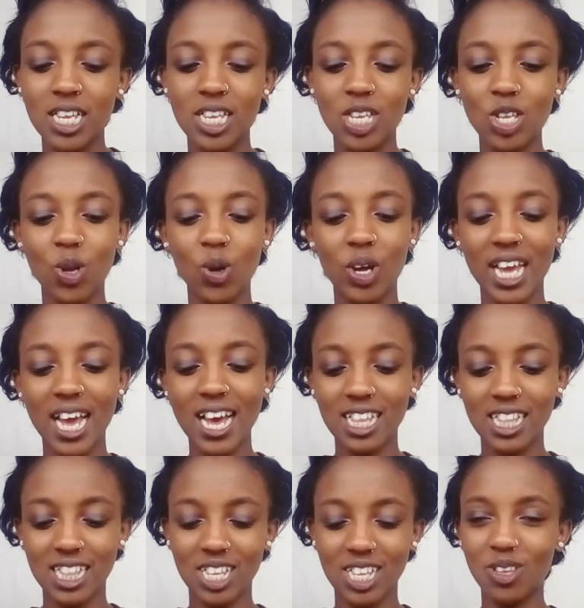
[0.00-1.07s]
So yeah,
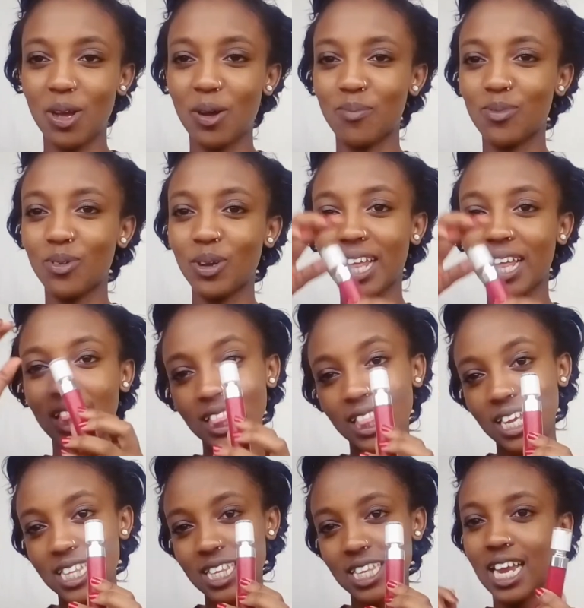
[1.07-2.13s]
that's why I'm doing
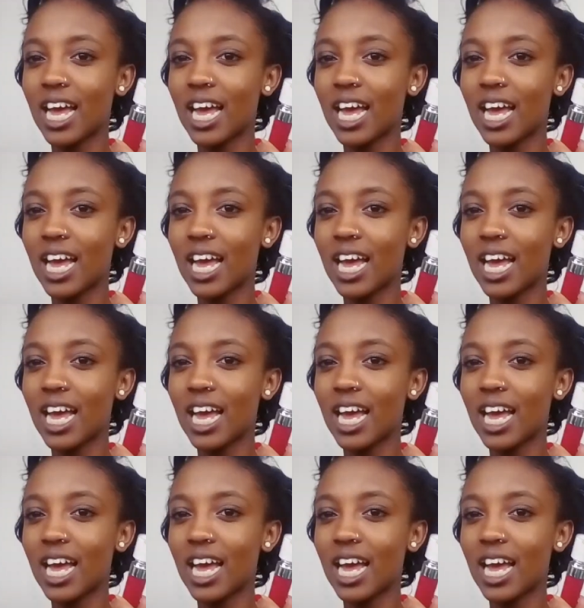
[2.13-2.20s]
this.